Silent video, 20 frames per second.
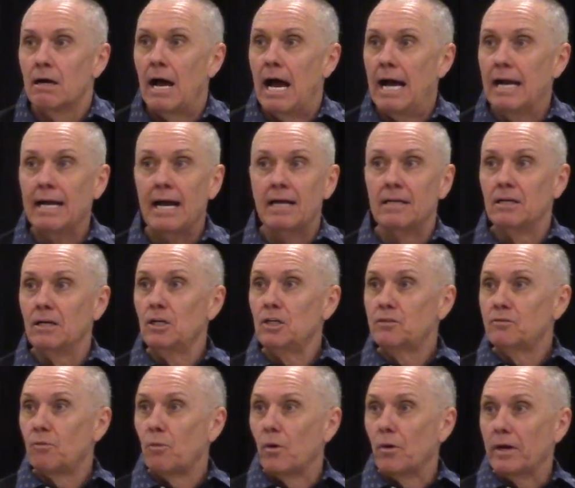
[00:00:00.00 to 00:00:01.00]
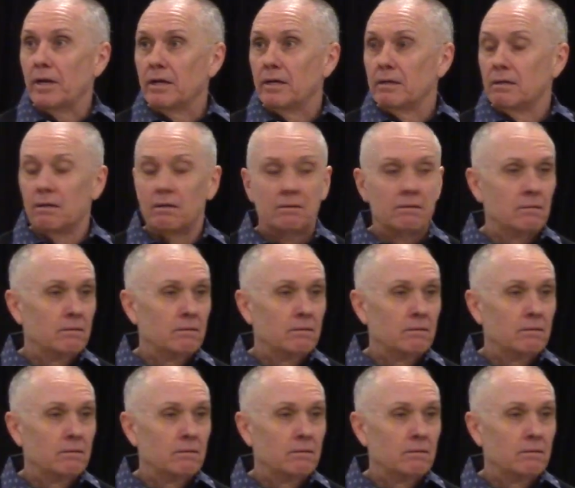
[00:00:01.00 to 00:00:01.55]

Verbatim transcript: I got news for you.